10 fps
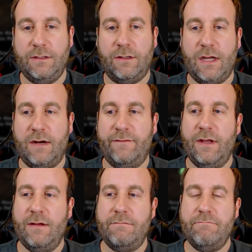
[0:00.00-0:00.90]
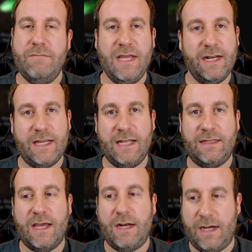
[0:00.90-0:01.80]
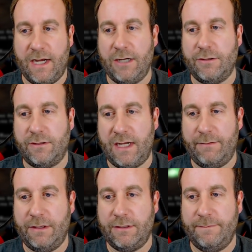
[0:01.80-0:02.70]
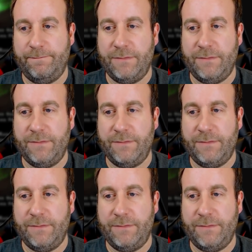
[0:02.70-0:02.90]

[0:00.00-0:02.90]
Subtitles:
to kind of mitigate that Hydra damage.